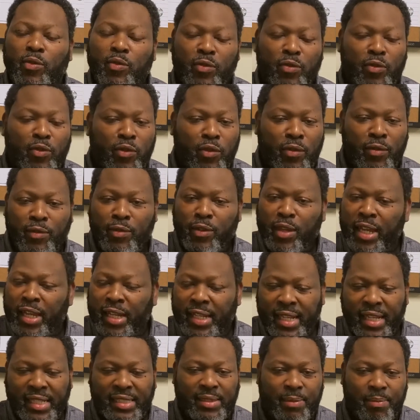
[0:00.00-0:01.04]
It
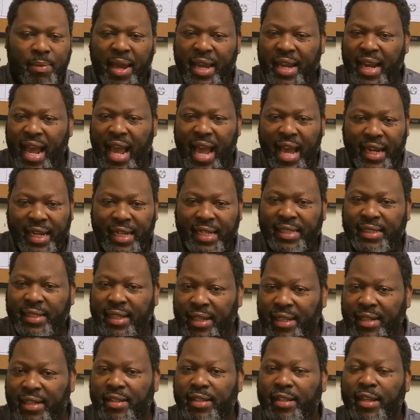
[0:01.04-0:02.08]
doesn't matter how they did it,
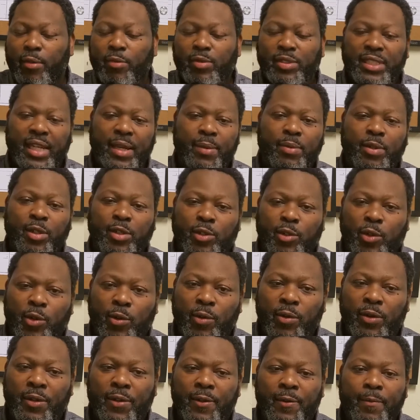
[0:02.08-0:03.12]
they was able to do it.
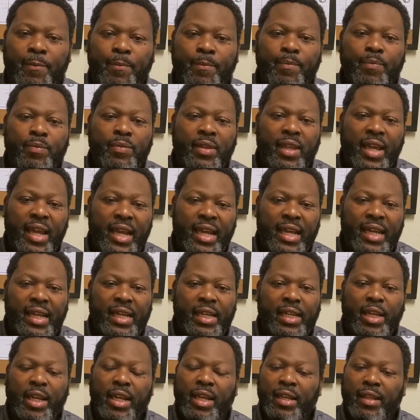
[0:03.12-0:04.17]
And
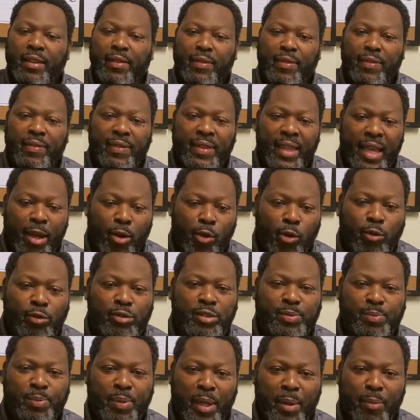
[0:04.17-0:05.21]
those
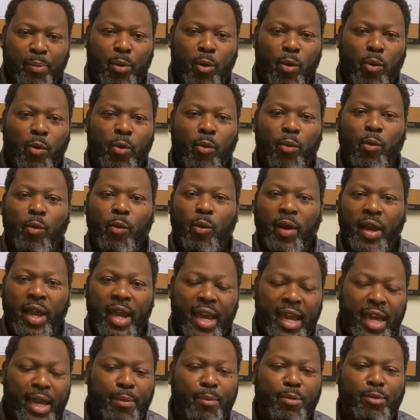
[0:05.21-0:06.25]
people were
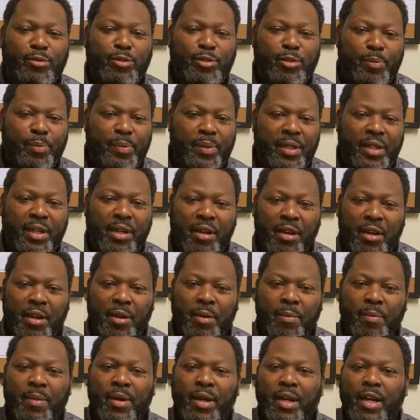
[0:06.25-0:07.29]
able to become
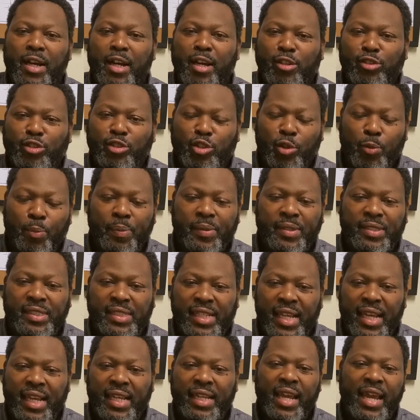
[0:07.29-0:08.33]
a Super
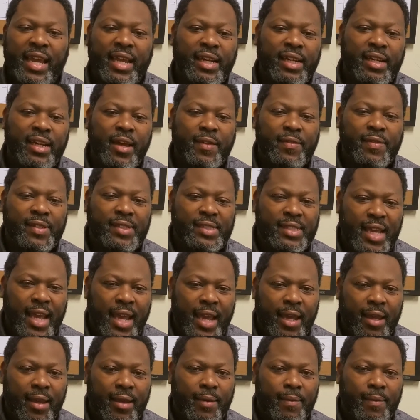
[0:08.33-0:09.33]
Saiyan at another time.